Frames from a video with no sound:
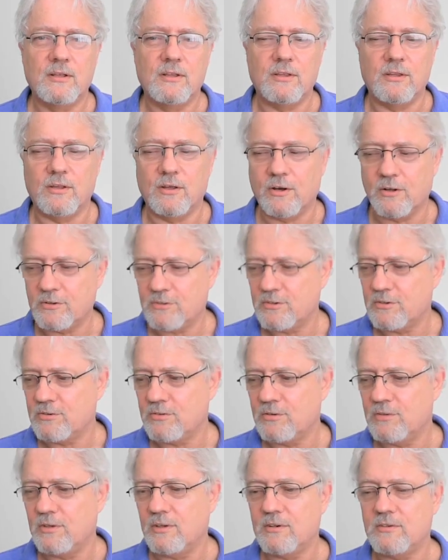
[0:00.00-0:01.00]
The answer
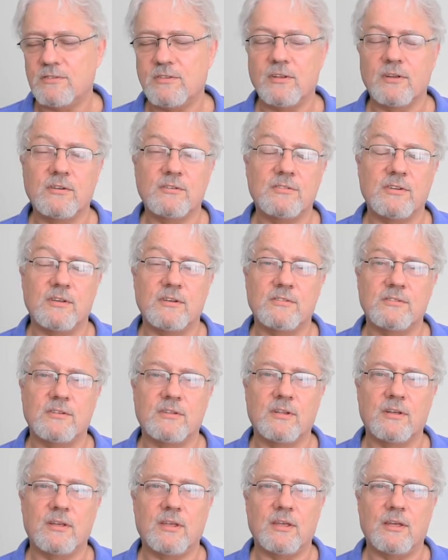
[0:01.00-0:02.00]
to these things is in
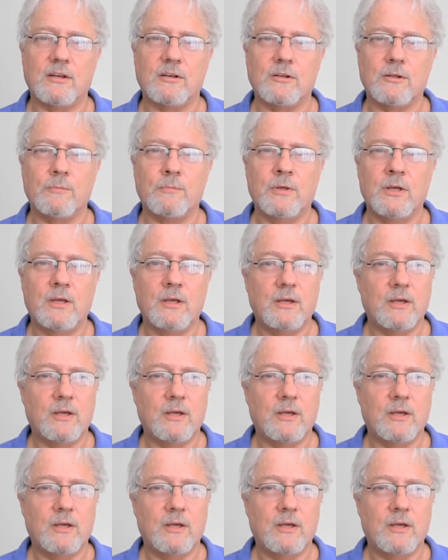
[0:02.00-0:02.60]
the kingdom.